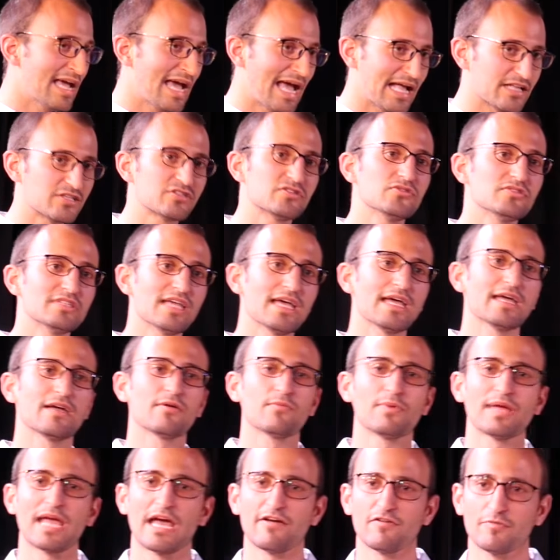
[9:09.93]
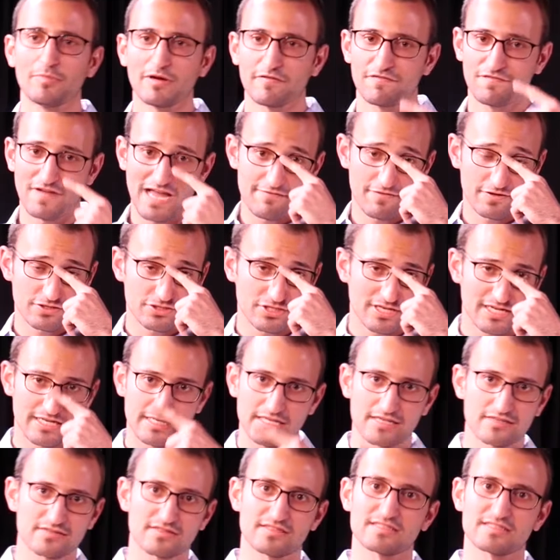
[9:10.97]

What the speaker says: And today we have about 500 ideas.